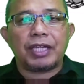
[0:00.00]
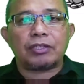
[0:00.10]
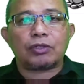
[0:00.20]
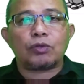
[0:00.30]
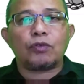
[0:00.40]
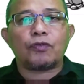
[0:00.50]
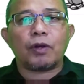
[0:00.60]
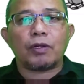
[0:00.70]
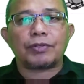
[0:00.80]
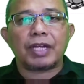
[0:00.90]
and
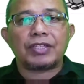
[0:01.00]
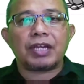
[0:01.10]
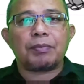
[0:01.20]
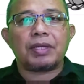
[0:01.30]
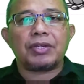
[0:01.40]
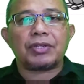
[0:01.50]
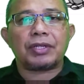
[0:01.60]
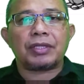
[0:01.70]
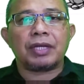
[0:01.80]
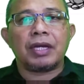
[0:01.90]
true-false
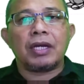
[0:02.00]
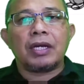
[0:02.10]
examination